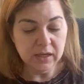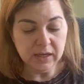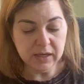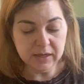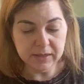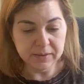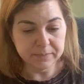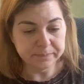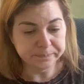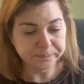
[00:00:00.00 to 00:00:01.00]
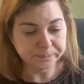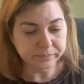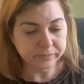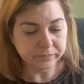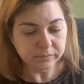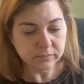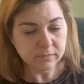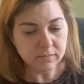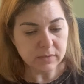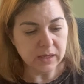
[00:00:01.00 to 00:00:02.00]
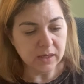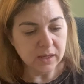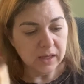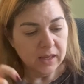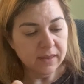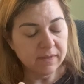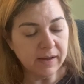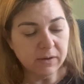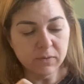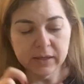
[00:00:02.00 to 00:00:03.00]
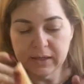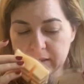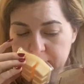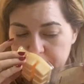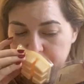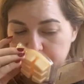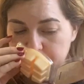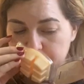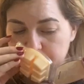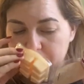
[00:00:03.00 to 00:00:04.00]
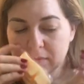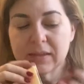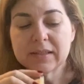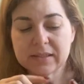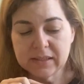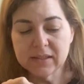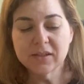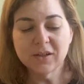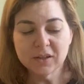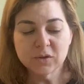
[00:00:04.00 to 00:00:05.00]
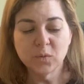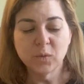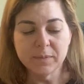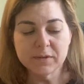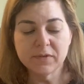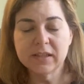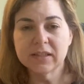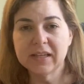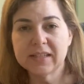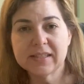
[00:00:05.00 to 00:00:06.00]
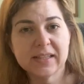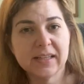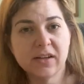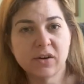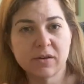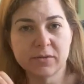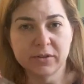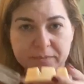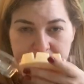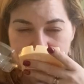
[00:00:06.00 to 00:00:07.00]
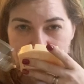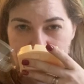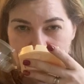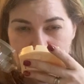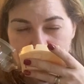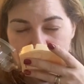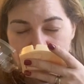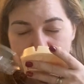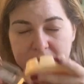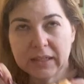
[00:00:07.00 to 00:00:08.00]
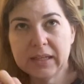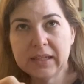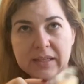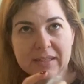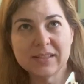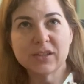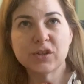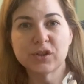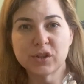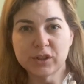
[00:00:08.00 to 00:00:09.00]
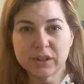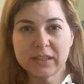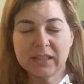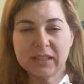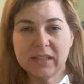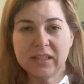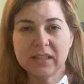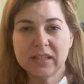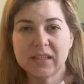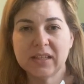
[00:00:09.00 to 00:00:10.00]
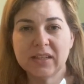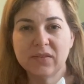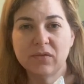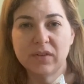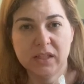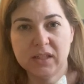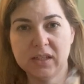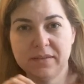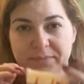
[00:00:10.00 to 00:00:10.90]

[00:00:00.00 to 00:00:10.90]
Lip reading: That one is sea salt, whipped vanilla, and sticky caramel. It is salty vanilla.